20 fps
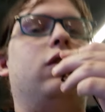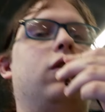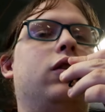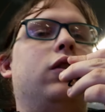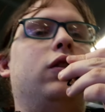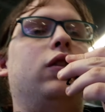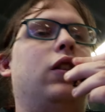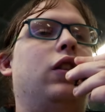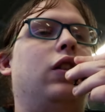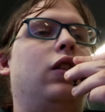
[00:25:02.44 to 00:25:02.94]

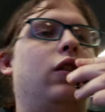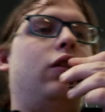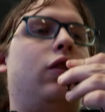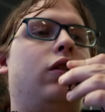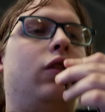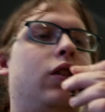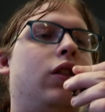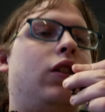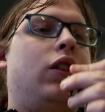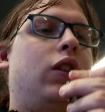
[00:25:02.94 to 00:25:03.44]
on to
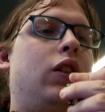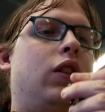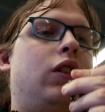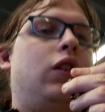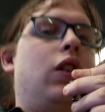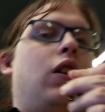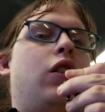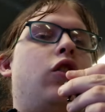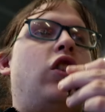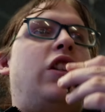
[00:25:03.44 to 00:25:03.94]

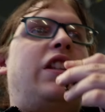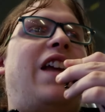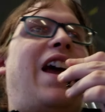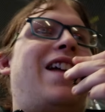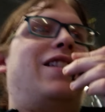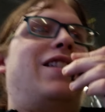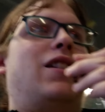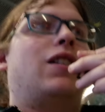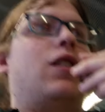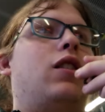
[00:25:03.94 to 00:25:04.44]

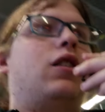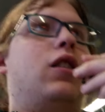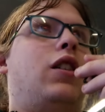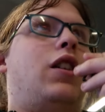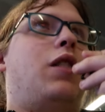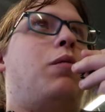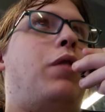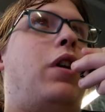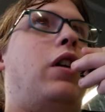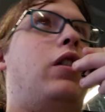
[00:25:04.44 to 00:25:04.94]
Gdansk
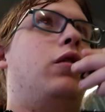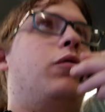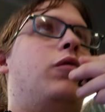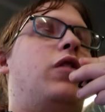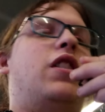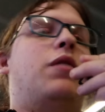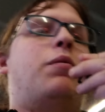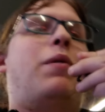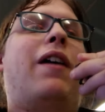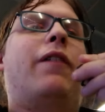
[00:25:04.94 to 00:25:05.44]
in Poland, which
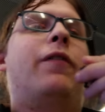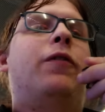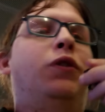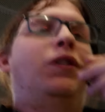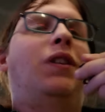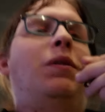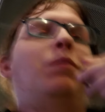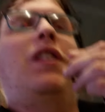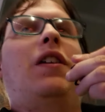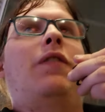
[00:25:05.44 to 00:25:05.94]
is about a
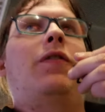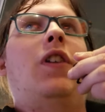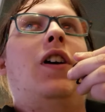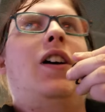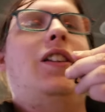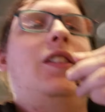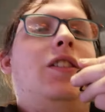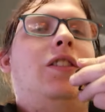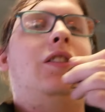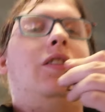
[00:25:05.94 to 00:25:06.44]
forty minute
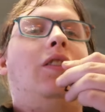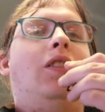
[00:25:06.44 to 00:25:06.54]
flight.